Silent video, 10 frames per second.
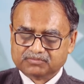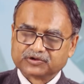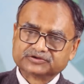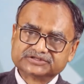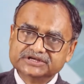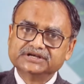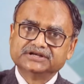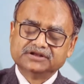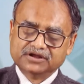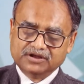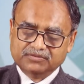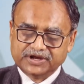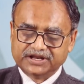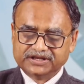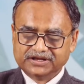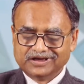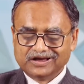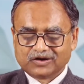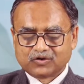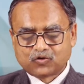proceed very
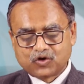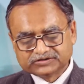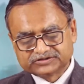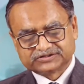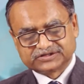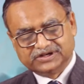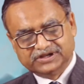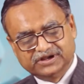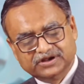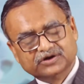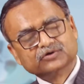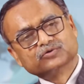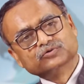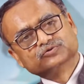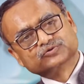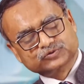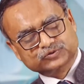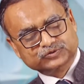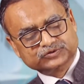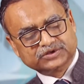cautiously to
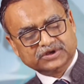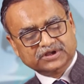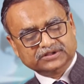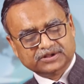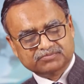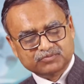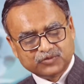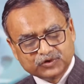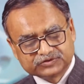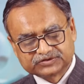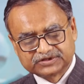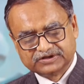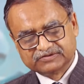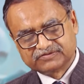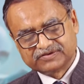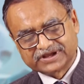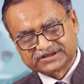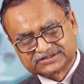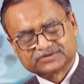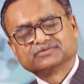choose the most
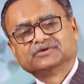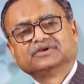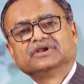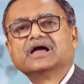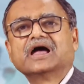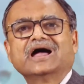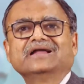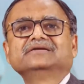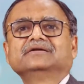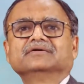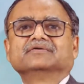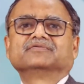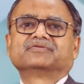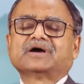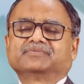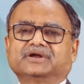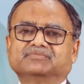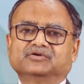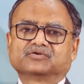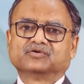flexible and
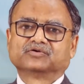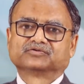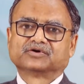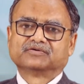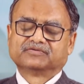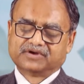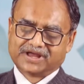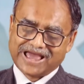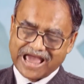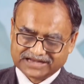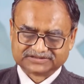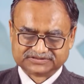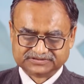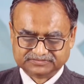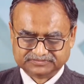favorable course of action.